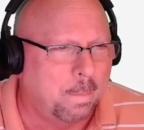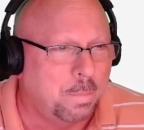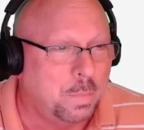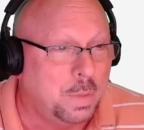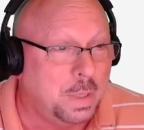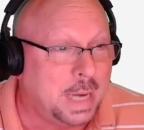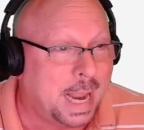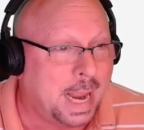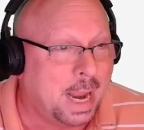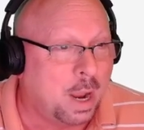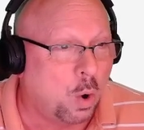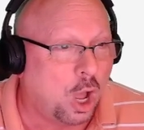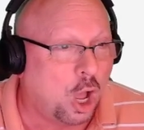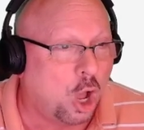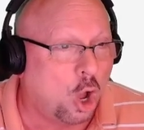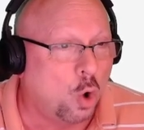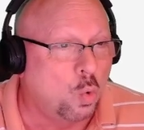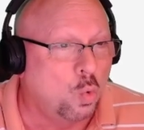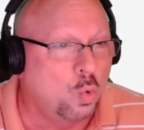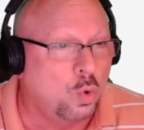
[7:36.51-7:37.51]
Now
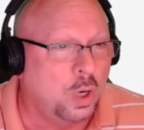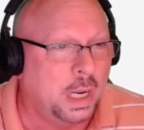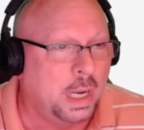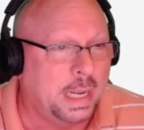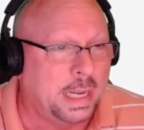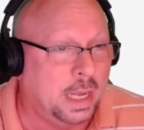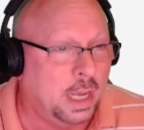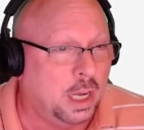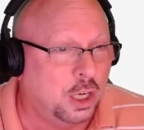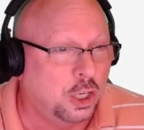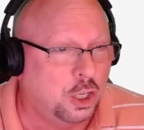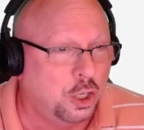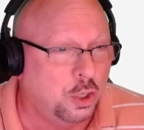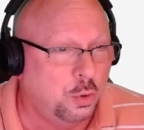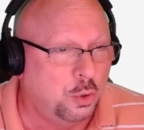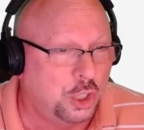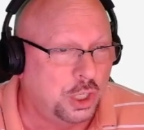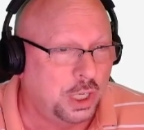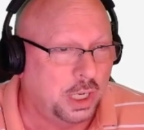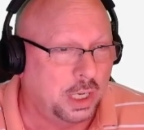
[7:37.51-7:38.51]
only
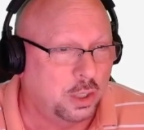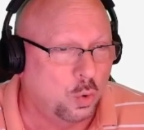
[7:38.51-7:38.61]
acoustic